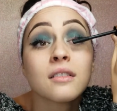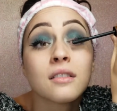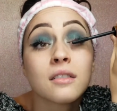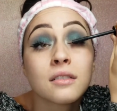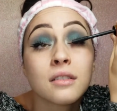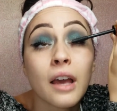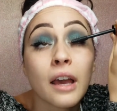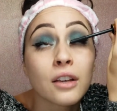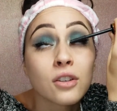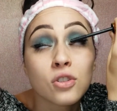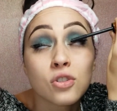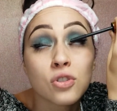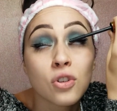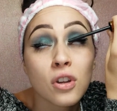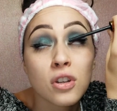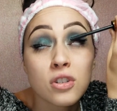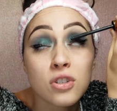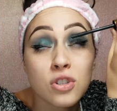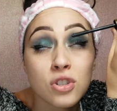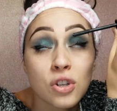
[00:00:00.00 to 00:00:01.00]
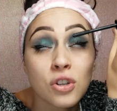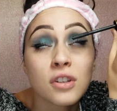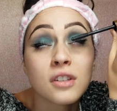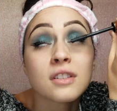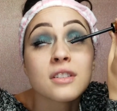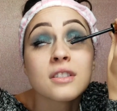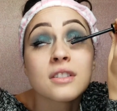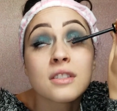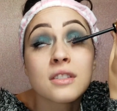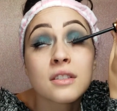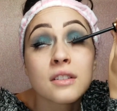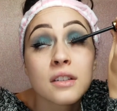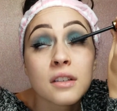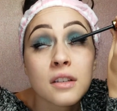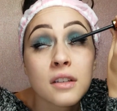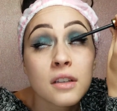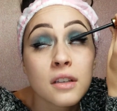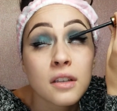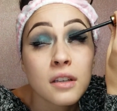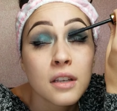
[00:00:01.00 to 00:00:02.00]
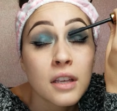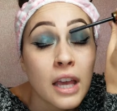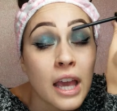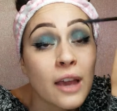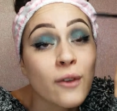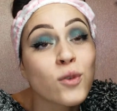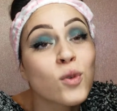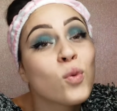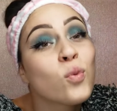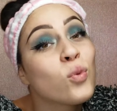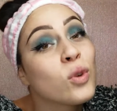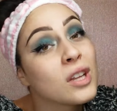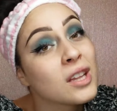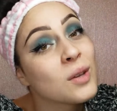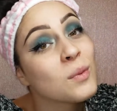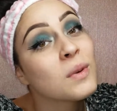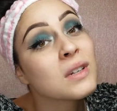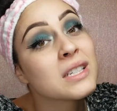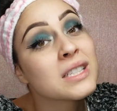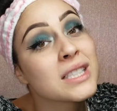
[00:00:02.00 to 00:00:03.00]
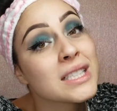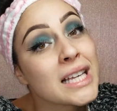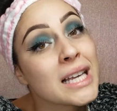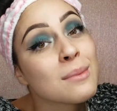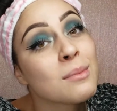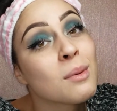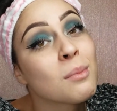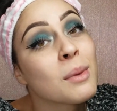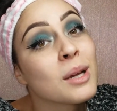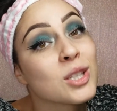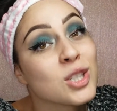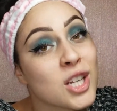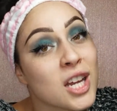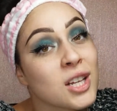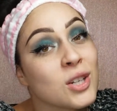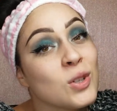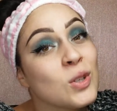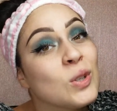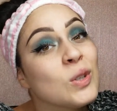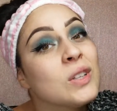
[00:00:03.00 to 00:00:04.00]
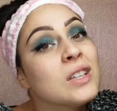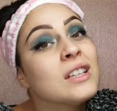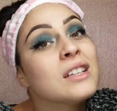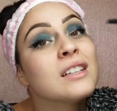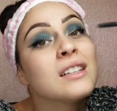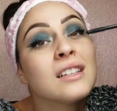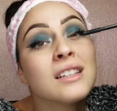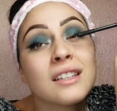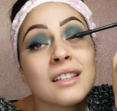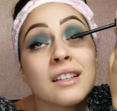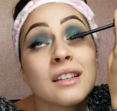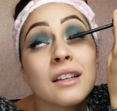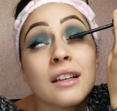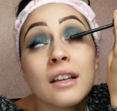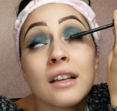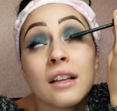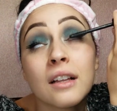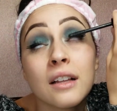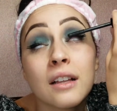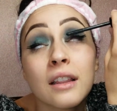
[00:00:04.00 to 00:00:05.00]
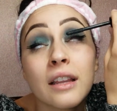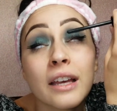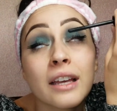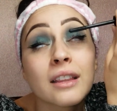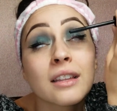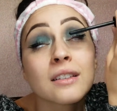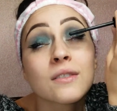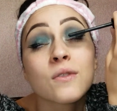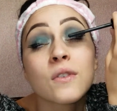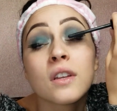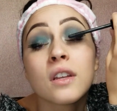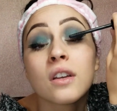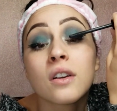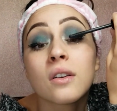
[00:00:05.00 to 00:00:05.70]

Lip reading: extra insurance. If you really want to see him on my channel, like this video.